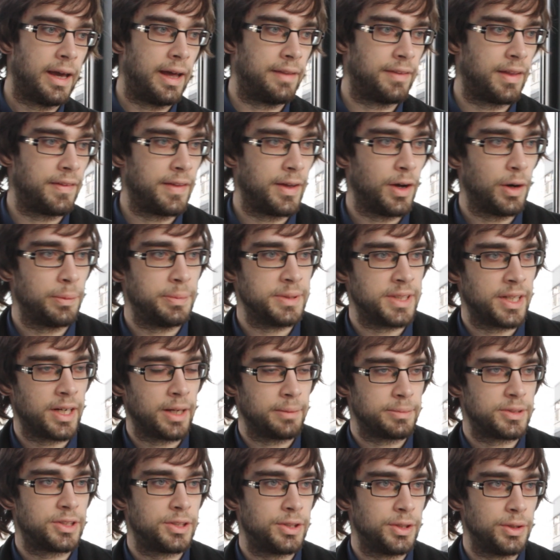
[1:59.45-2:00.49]
and then they opened it
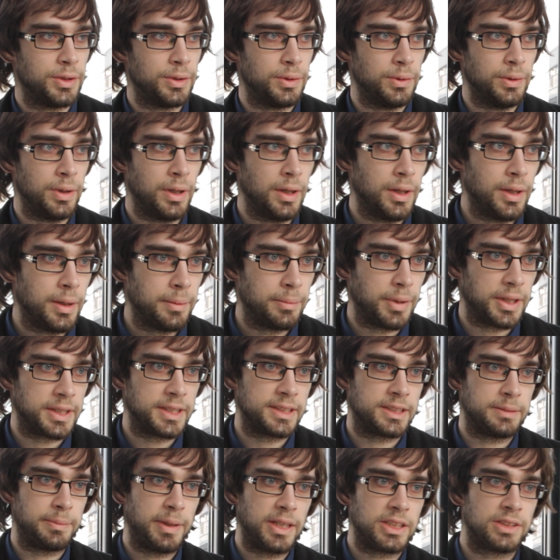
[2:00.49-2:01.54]
up to
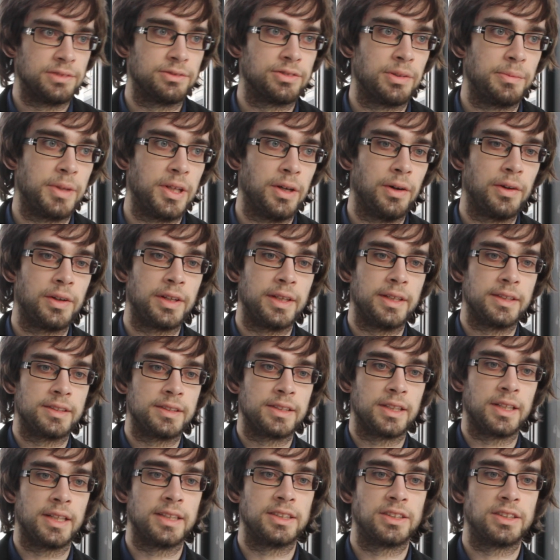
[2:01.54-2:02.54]
participation from the audience, and I